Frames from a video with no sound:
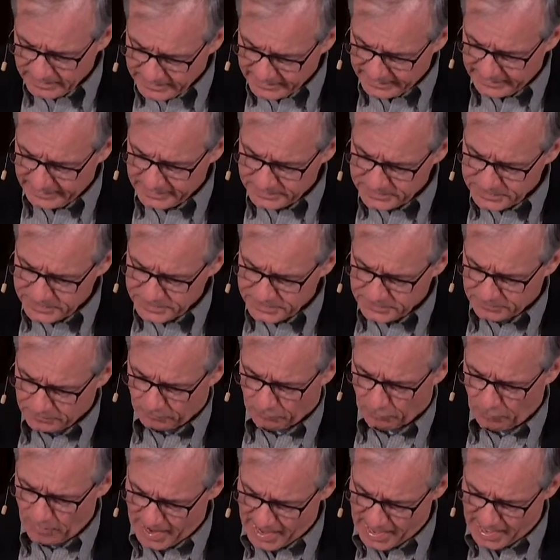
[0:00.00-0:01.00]
against
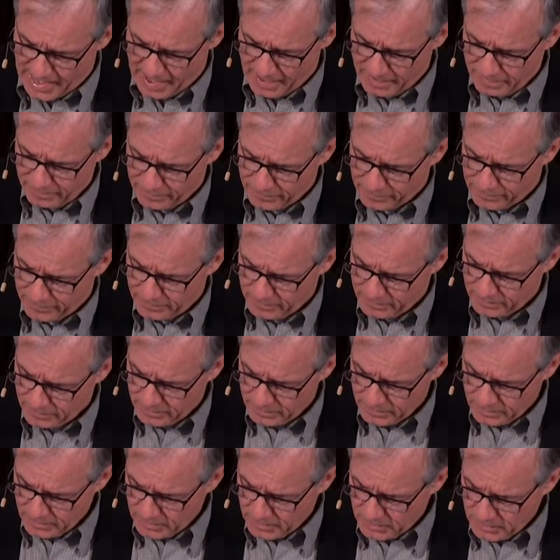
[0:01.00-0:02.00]
wrath,
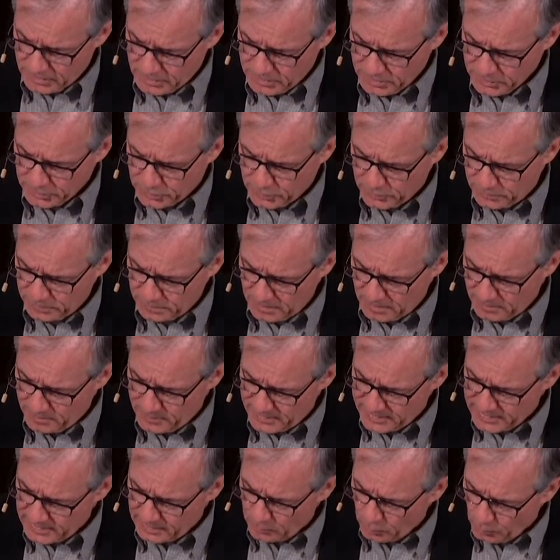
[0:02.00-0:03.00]
could there
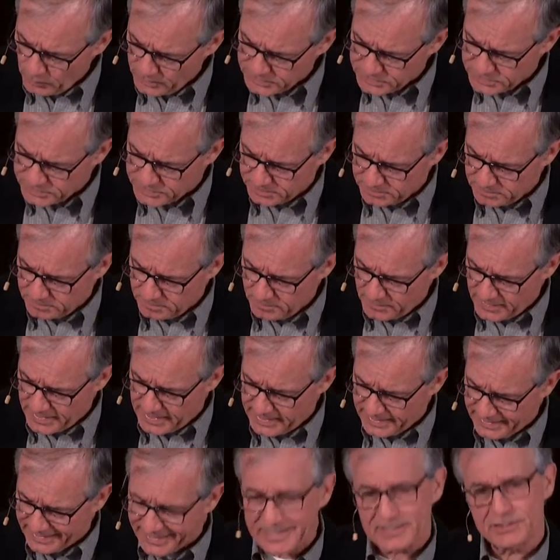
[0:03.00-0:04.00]
be a wisdom
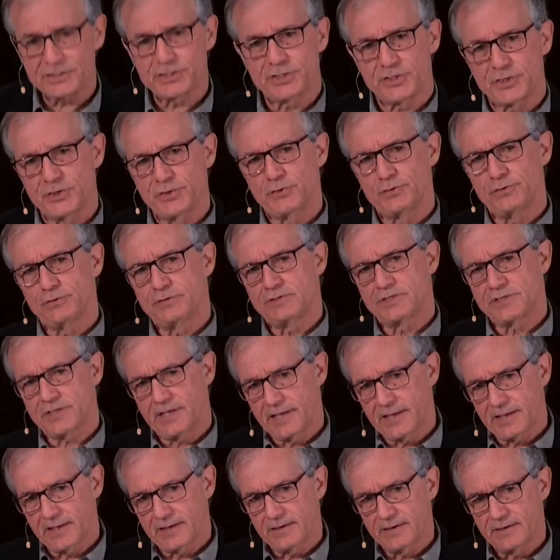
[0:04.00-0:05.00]
that issues
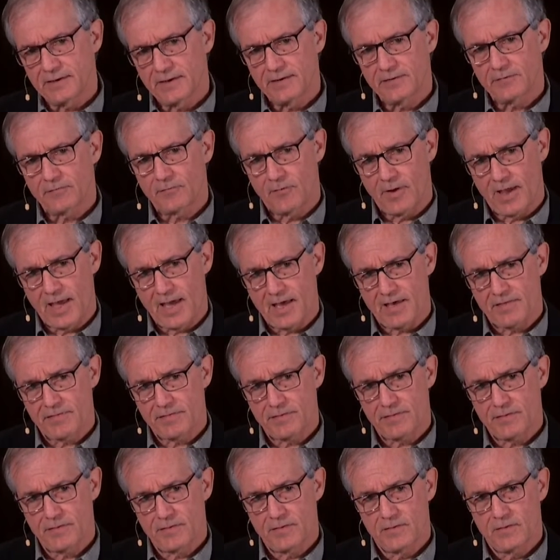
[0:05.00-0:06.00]
in
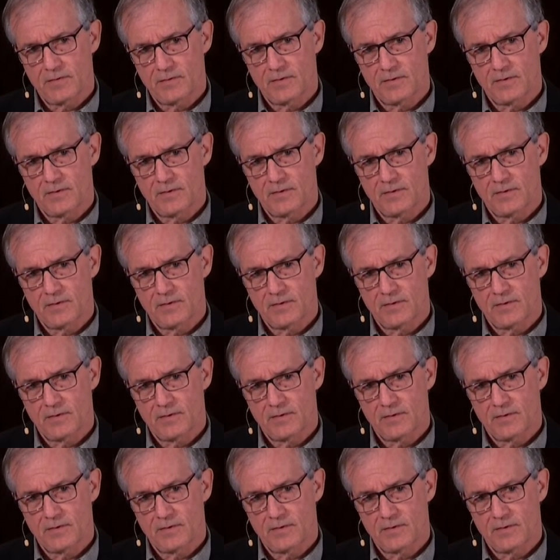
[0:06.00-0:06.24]
wrath?